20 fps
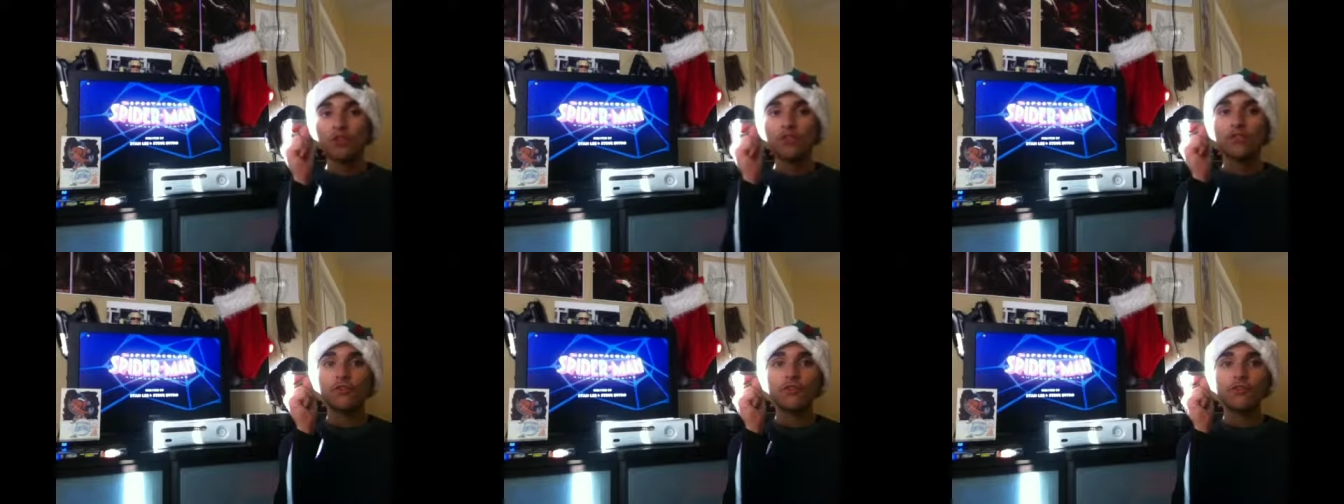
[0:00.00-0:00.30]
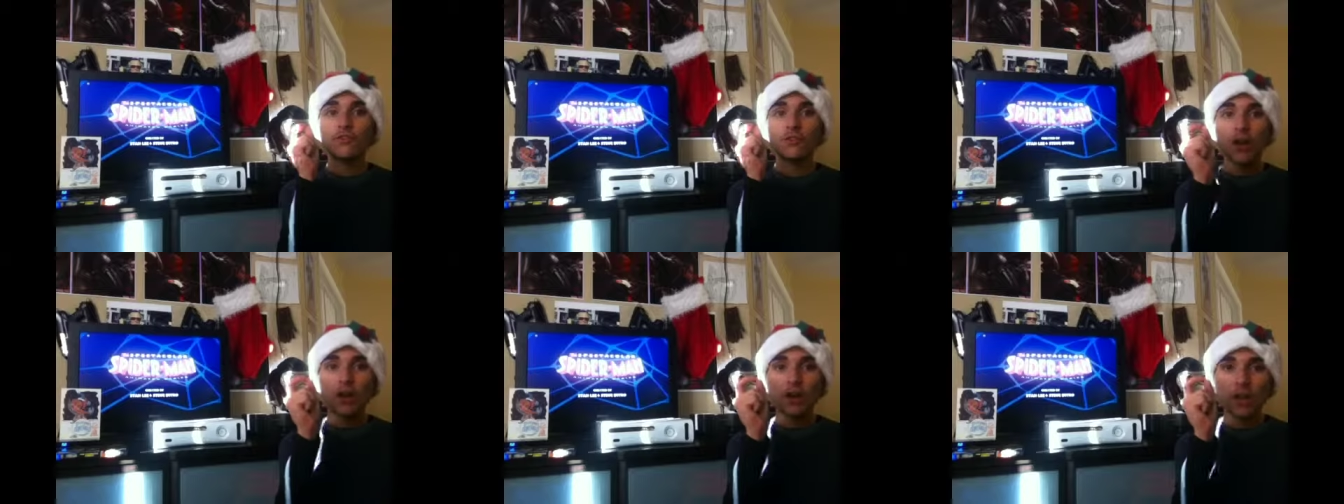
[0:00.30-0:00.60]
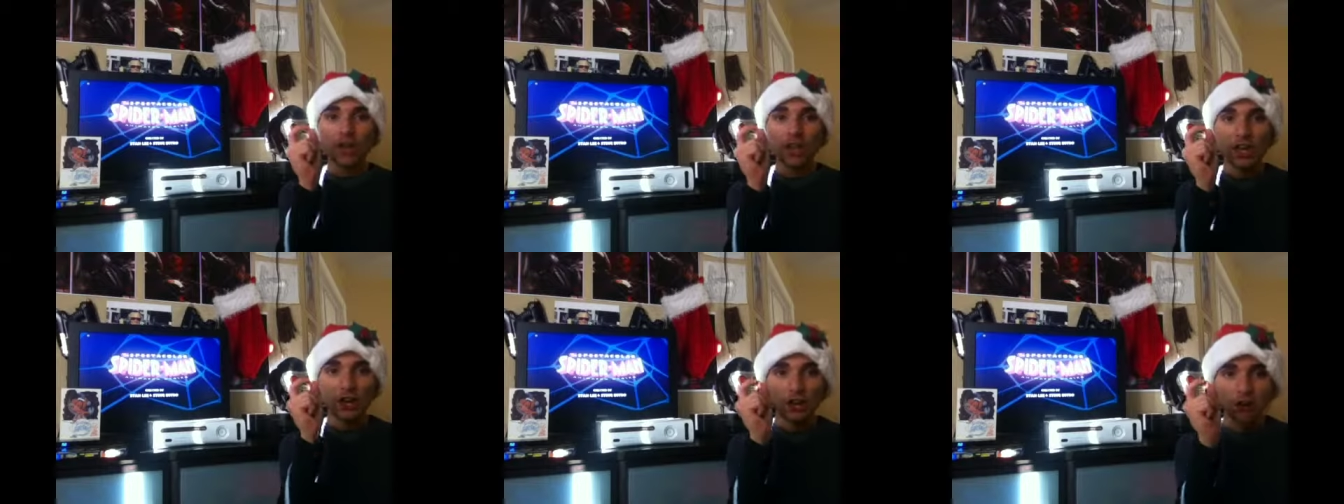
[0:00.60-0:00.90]
fucking
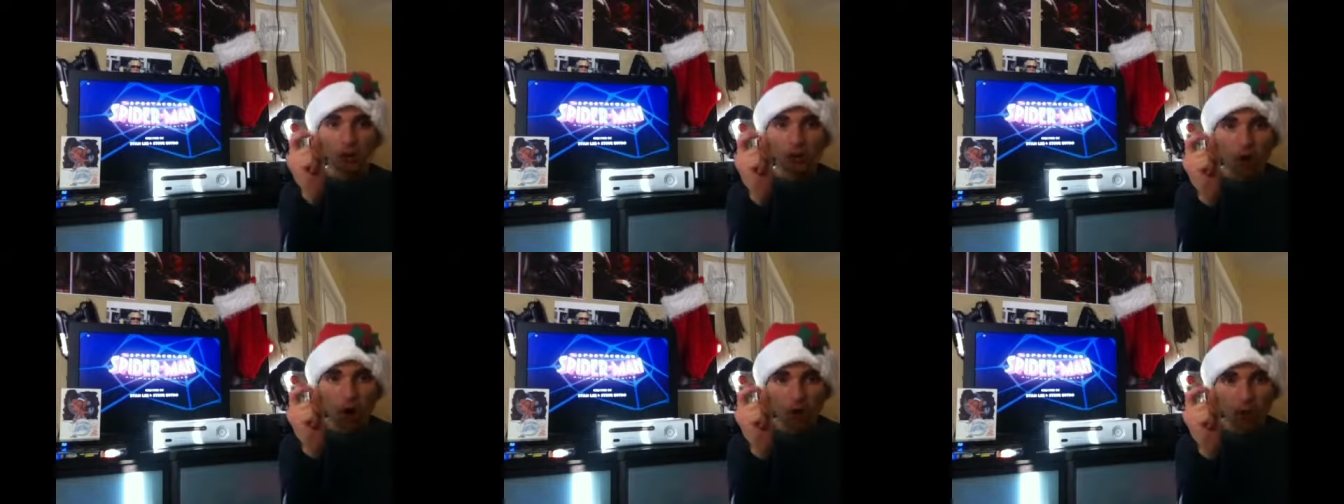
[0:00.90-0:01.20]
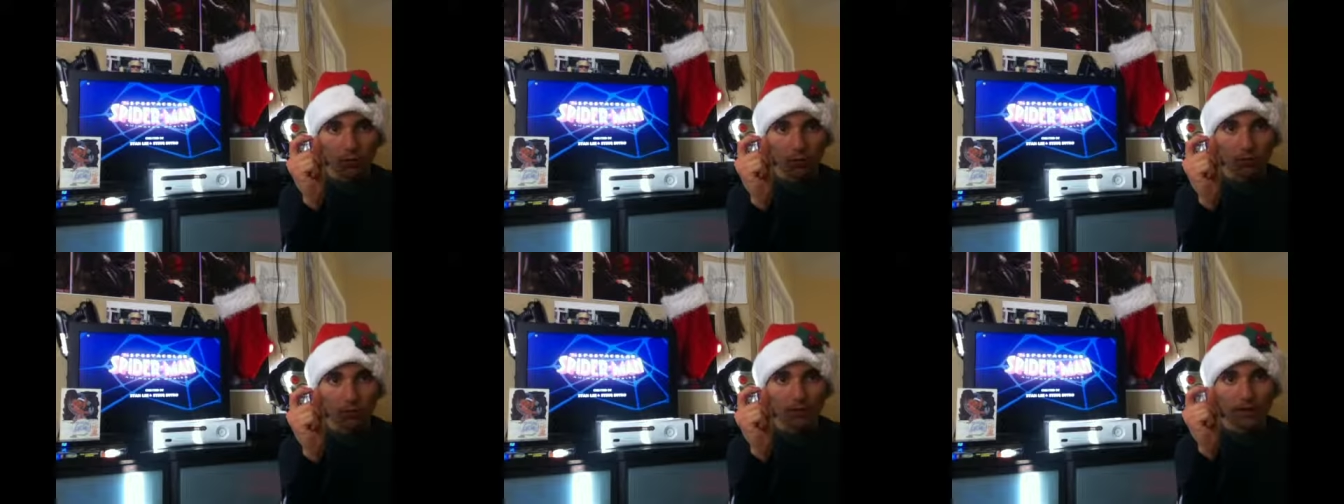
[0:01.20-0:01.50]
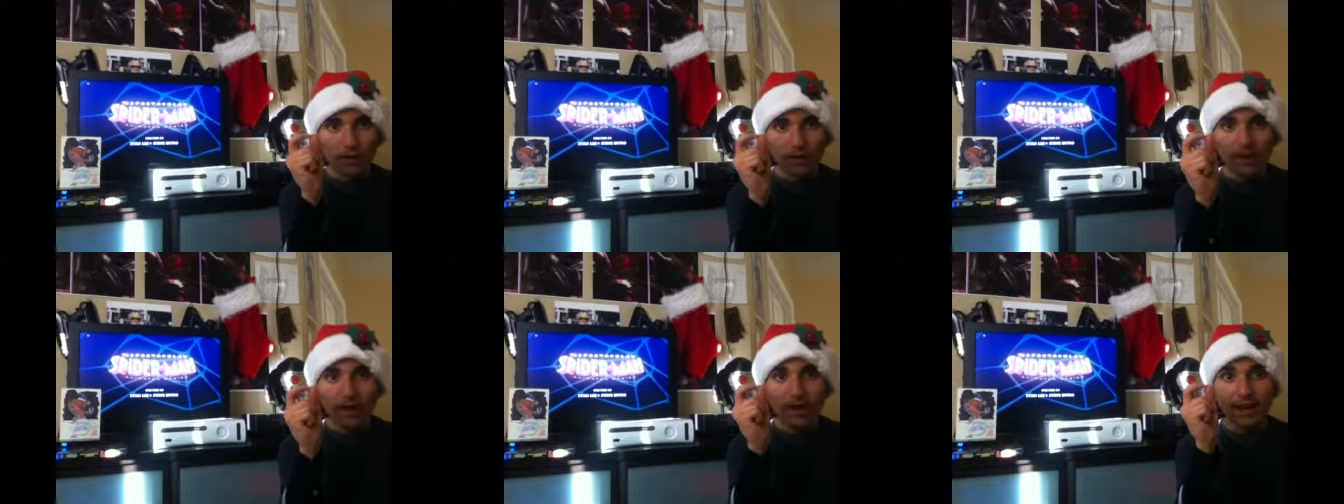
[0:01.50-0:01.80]
close to
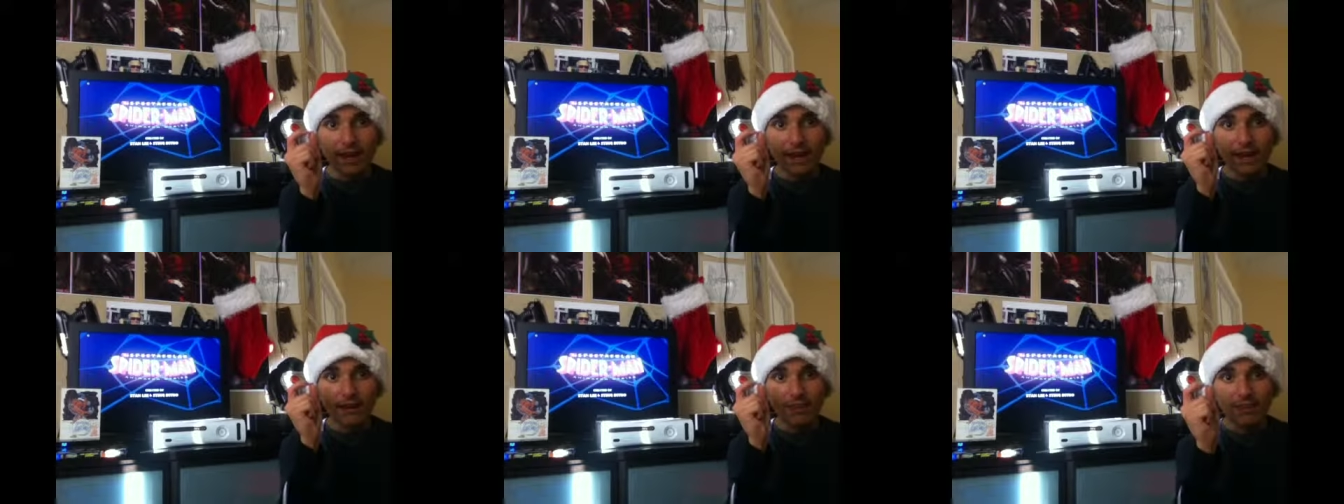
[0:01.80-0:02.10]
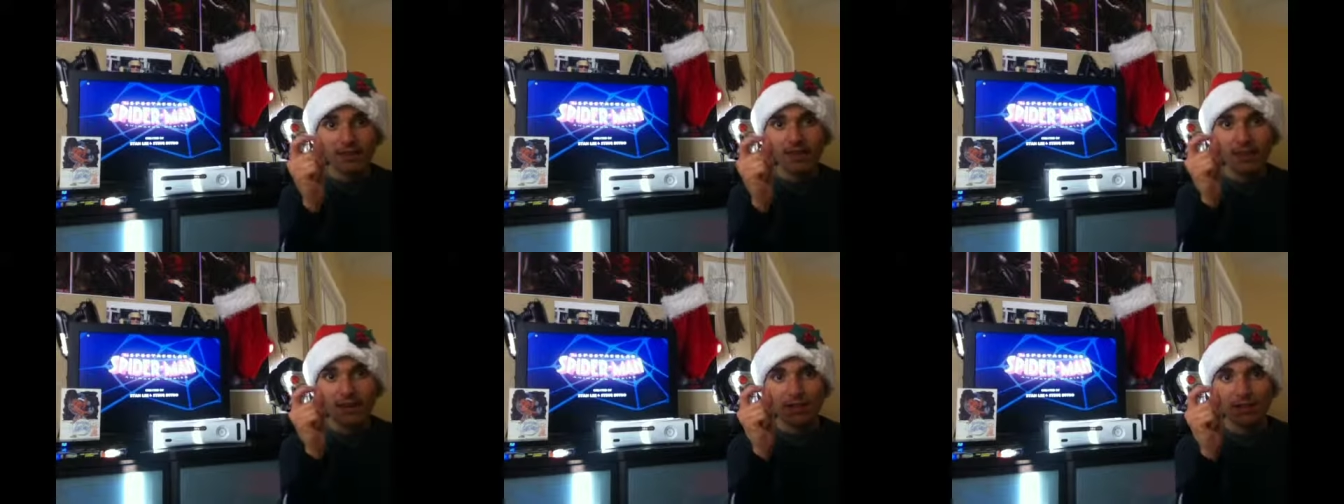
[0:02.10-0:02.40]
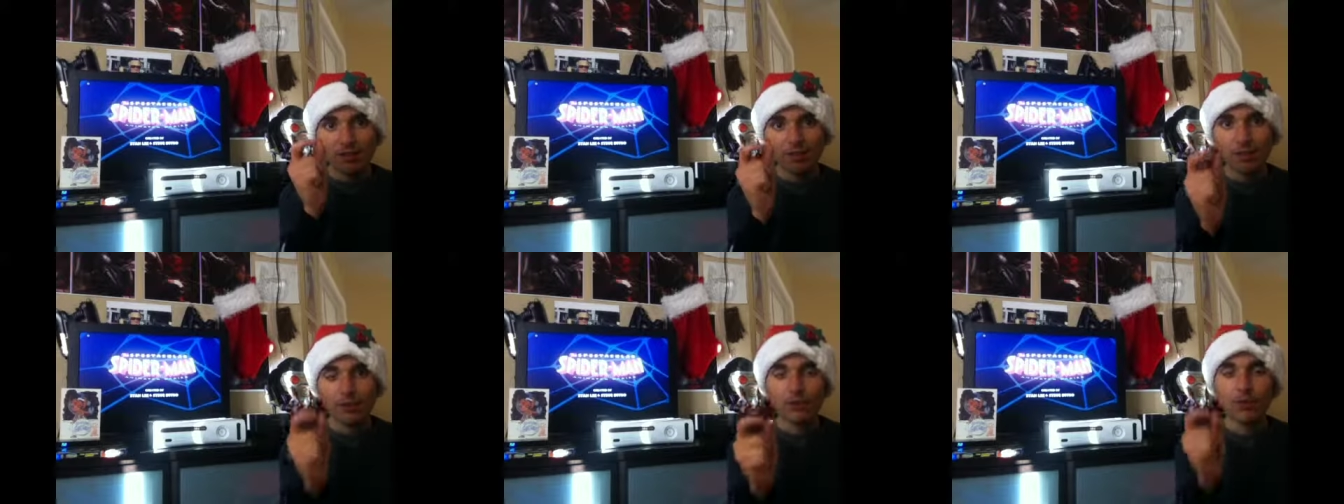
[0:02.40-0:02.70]
getting a season 3.